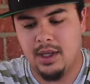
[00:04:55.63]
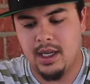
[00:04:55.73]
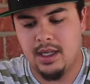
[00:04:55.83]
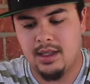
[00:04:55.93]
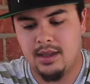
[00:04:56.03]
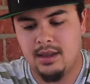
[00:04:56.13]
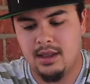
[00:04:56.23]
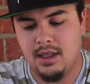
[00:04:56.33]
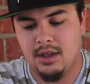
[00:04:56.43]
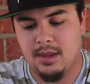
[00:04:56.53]
guys,
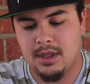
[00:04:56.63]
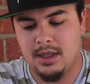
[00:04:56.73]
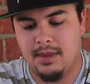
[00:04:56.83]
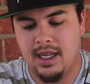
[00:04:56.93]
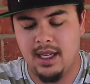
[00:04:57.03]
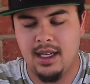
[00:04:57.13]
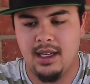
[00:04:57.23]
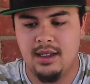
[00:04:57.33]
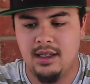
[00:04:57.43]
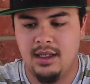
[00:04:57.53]
it drops into my hand,